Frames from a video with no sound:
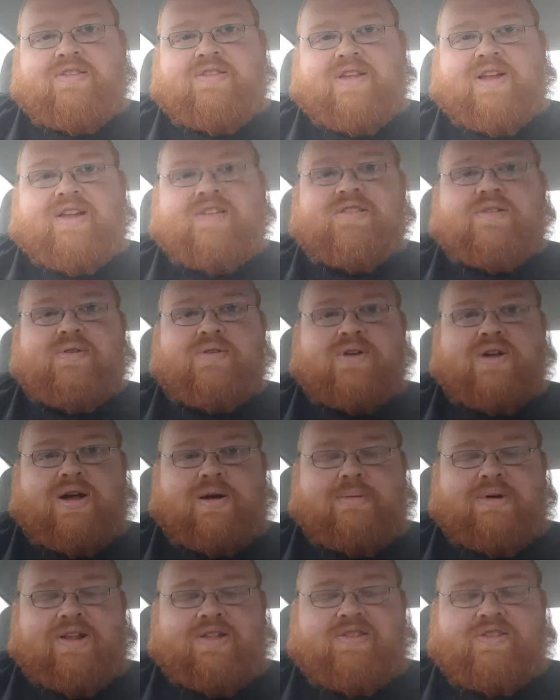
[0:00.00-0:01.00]
Let us know in the
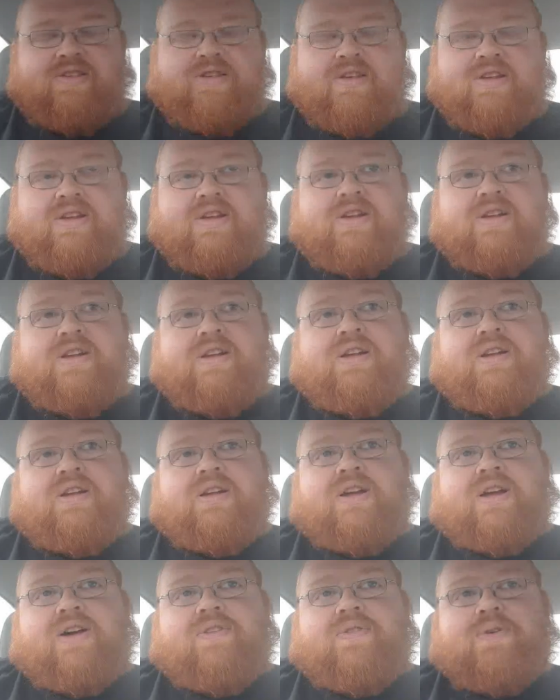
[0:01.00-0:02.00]
comments.
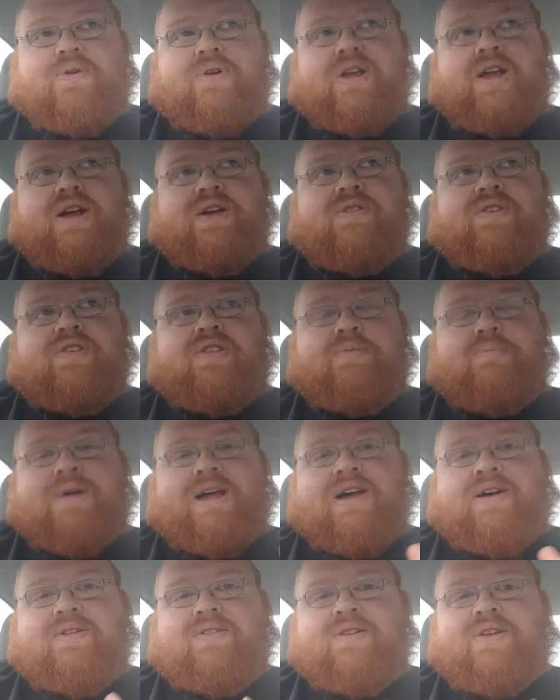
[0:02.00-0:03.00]
If you want to hear this
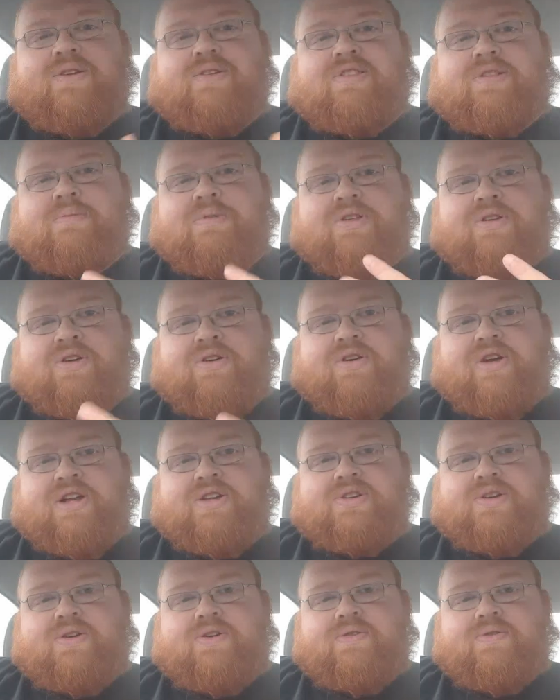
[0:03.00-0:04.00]
about, some other
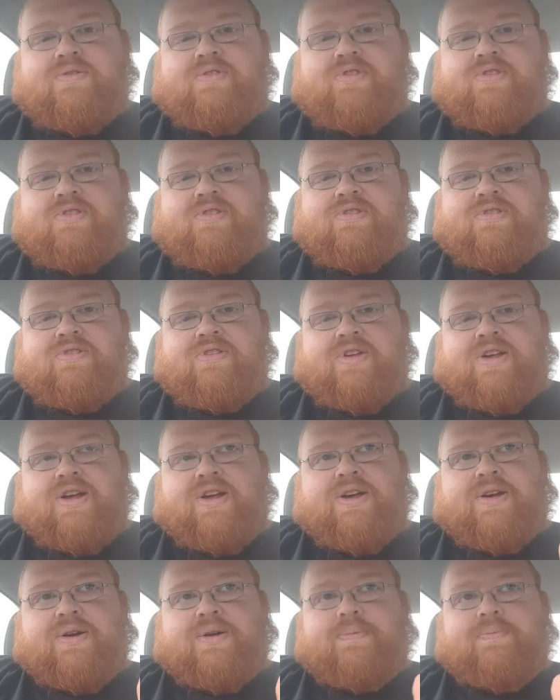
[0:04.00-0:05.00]
creatures,
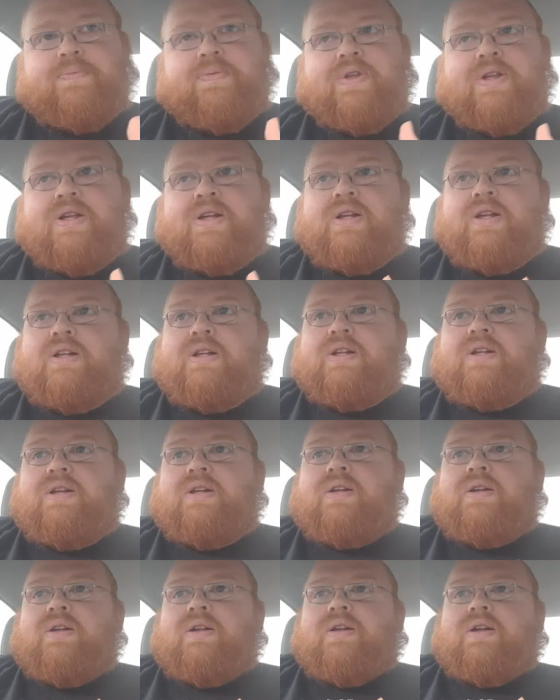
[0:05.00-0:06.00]
I'm
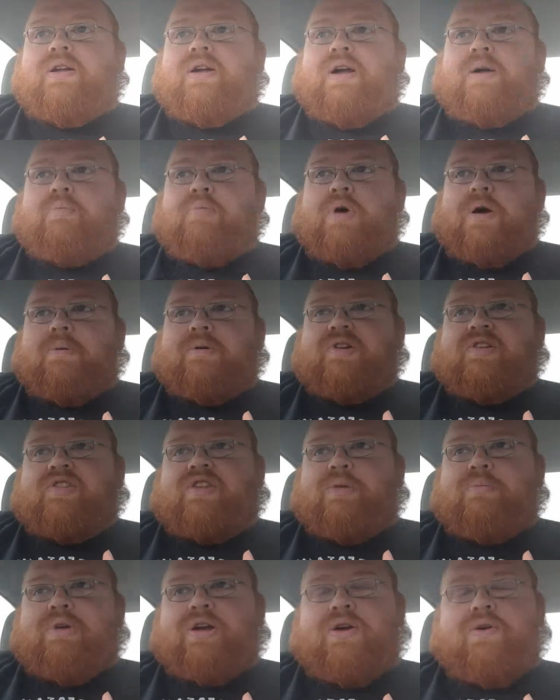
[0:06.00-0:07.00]
probably just
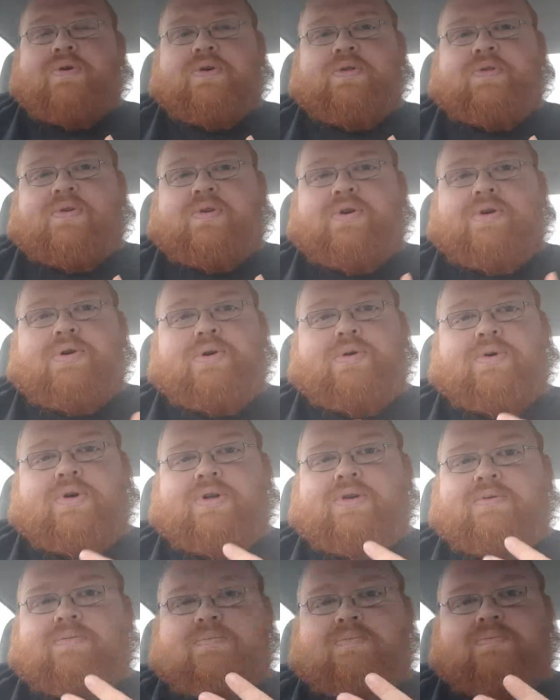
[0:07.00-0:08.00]
going to be going through,
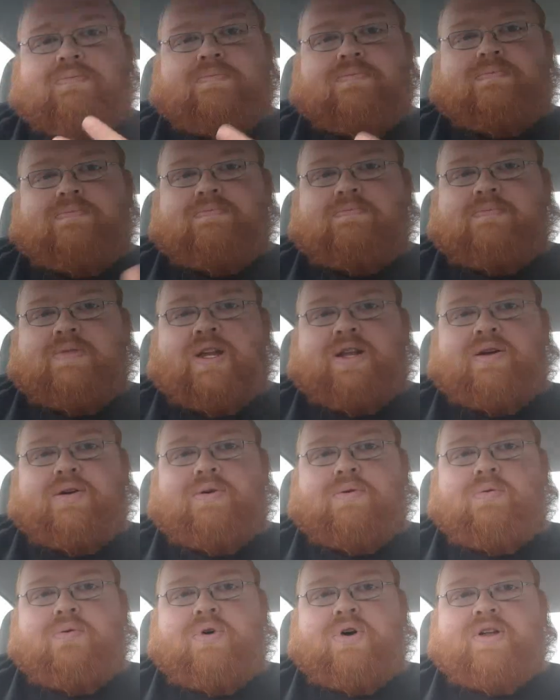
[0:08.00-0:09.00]
and,
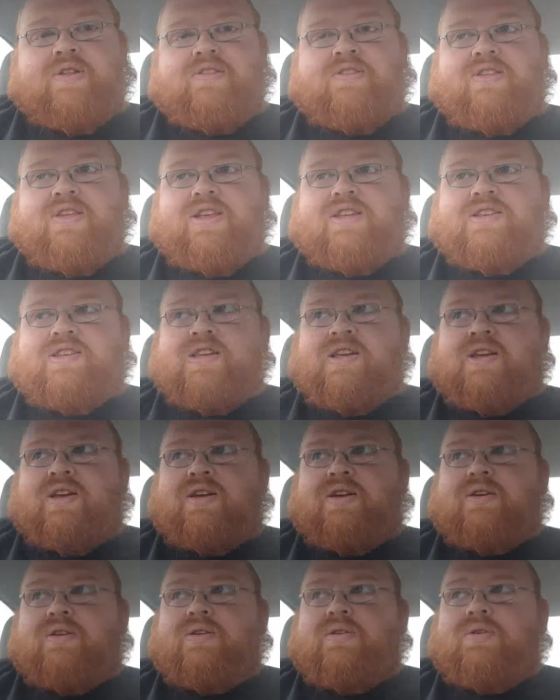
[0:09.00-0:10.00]
ones
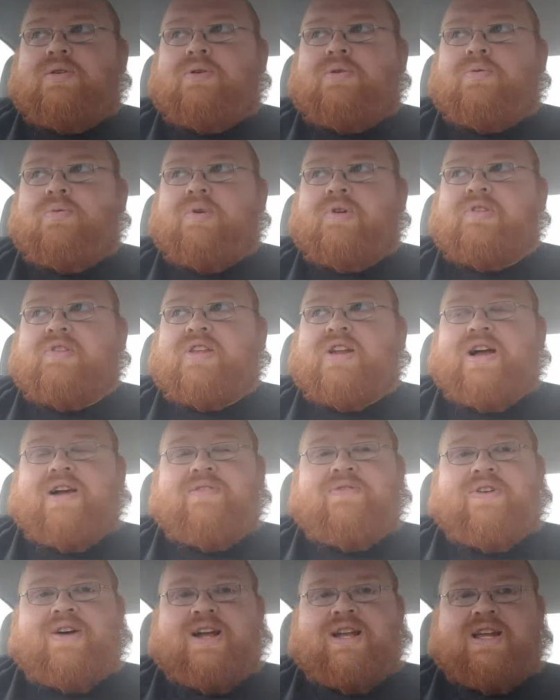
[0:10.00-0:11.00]
that I
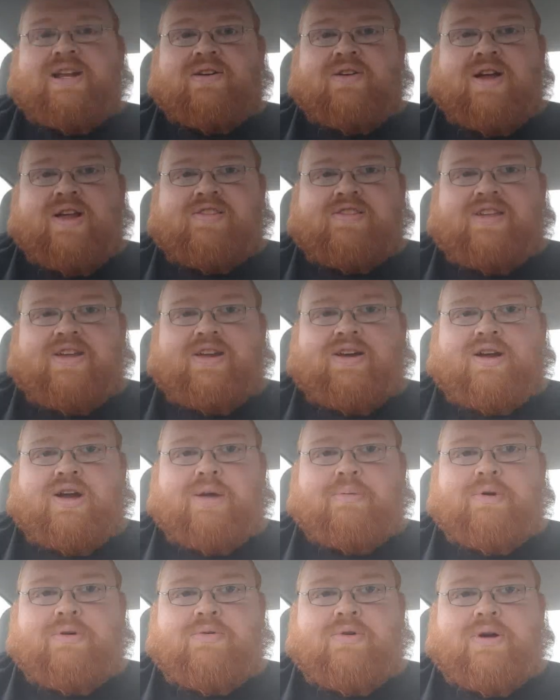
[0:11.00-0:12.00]
find interesting are
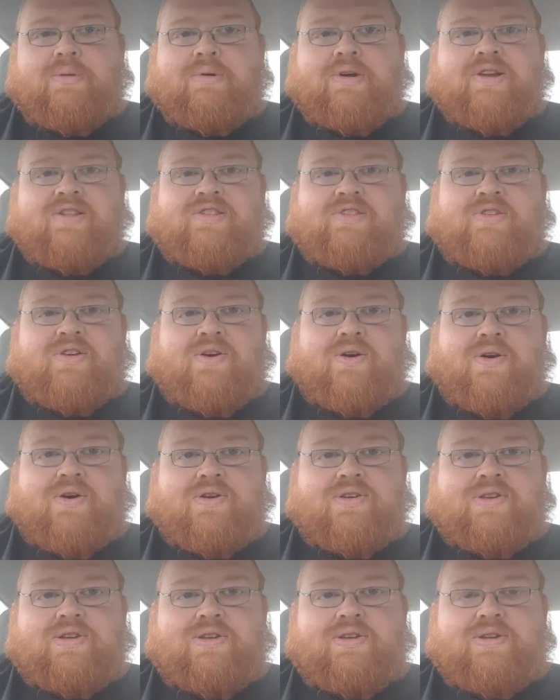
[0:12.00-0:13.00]
going to be where I'm going to
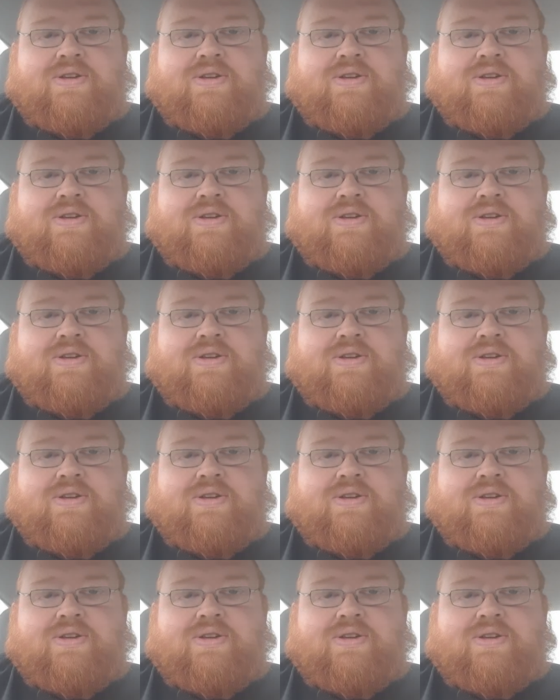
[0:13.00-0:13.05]
start.